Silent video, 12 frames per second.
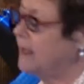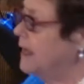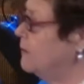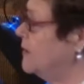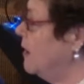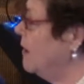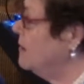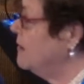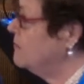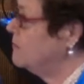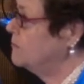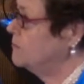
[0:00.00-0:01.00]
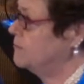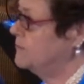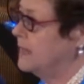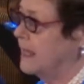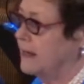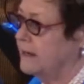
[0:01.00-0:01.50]
And we all know
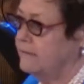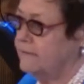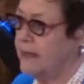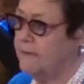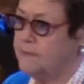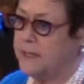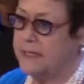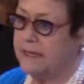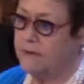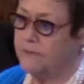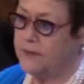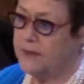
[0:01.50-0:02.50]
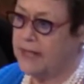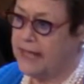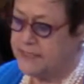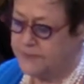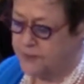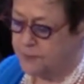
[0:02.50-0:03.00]
that have been here for the
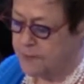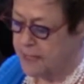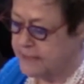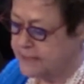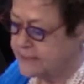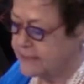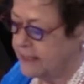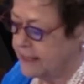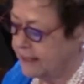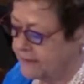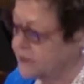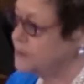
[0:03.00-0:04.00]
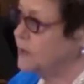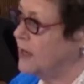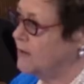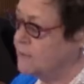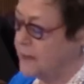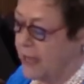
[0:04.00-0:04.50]
last few months, the
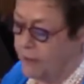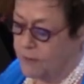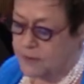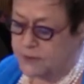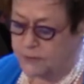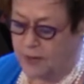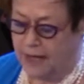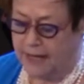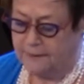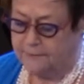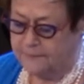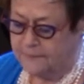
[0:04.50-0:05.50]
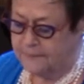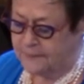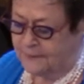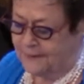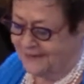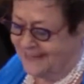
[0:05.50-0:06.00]
12 powers, right?
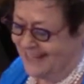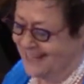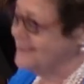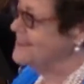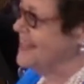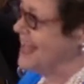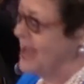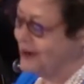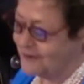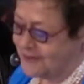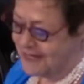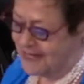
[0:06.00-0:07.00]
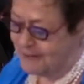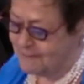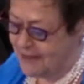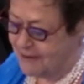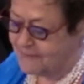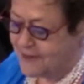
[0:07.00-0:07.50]
The acronym
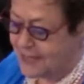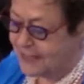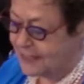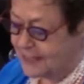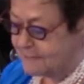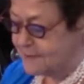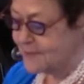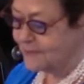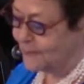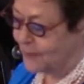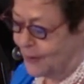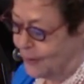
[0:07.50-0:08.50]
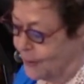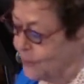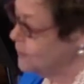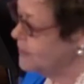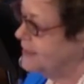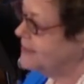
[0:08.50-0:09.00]
of lips
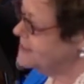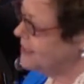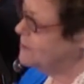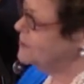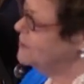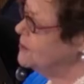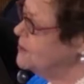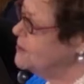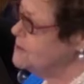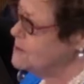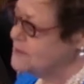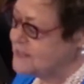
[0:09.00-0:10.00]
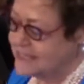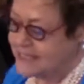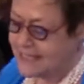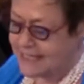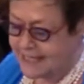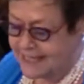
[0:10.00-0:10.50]
flow,
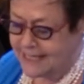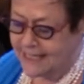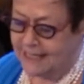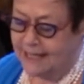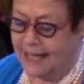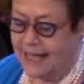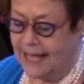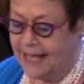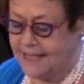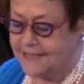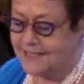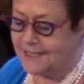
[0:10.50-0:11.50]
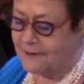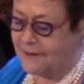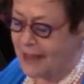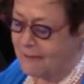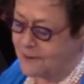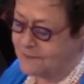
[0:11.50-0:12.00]
WUZE. And so
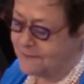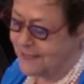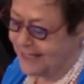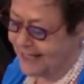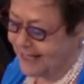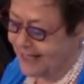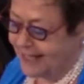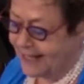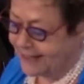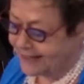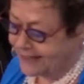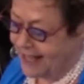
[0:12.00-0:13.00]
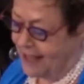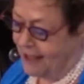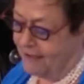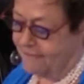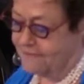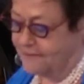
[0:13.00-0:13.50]
that would be
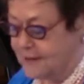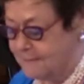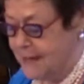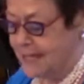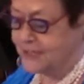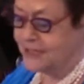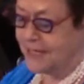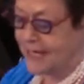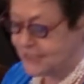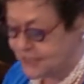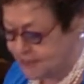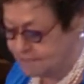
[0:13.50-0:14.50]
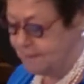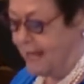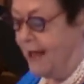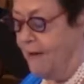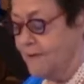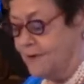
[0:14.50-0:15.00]
love, imagination,
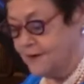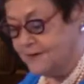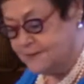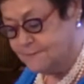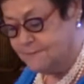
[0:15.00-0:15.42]
power,